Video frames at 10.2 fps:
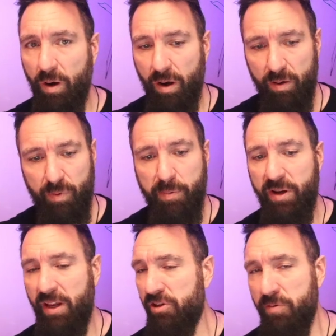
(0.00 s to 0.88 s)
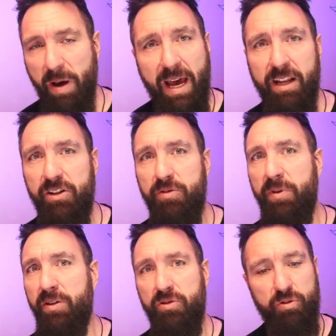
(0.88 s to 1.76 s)
reputation
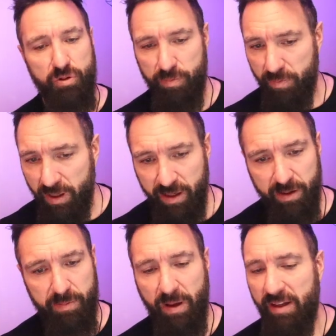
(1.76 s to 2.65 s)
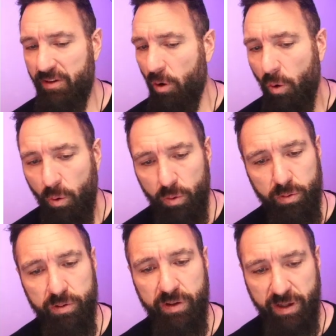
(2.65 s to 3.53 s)
management, social media, the
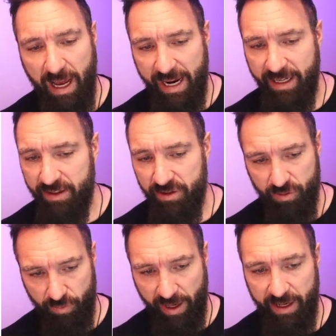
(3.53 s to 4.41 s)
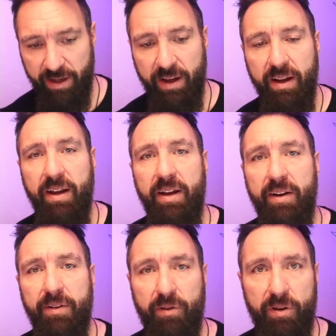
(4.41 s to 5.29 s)
whole nine. It's great.
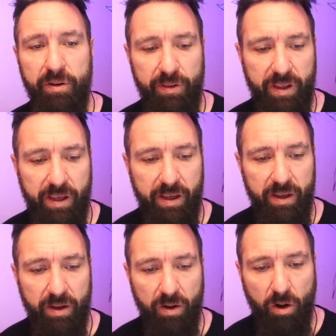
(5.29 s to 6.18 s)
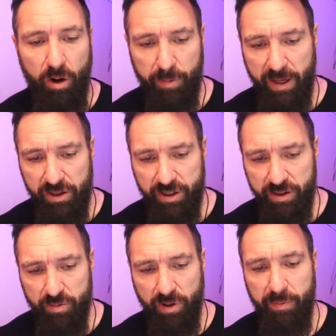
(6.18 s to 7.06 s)
For the automations,
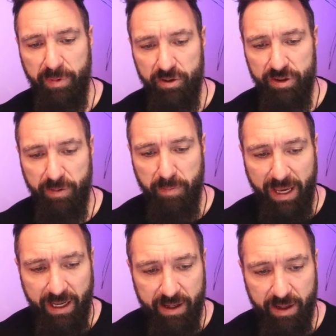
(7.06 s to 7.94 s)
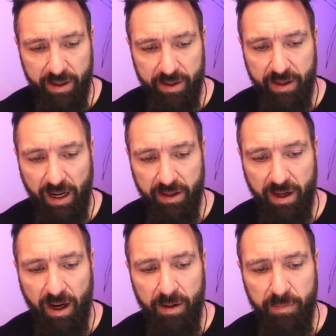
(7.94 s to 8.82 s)
we're going to be using
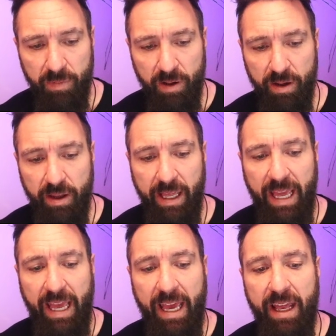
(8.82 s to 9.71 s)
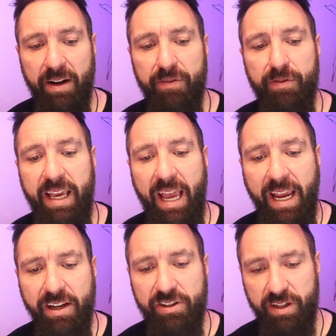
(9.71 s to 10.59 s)
make.com. And for the
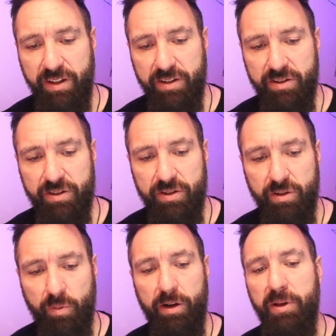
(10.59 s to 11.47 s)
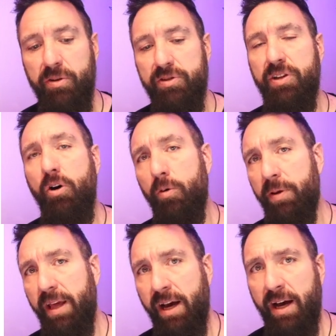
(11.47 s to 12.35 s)
agents, we're going to be using
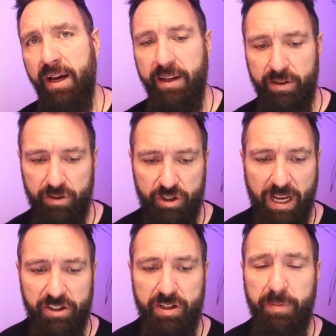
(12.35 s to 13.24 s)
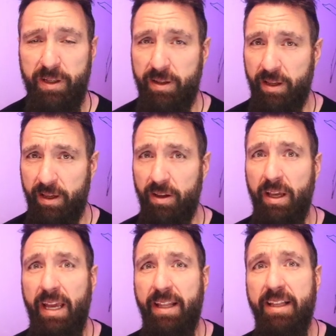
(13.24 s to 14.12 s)
OpenAI and ChatGPT.
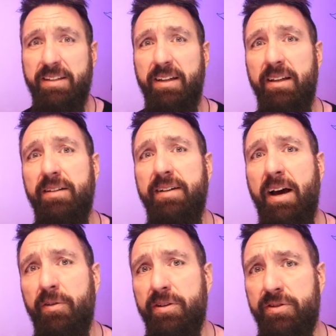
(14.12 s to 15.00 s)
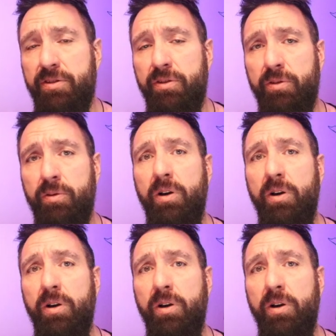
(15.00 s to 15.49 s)
That's going to allow us to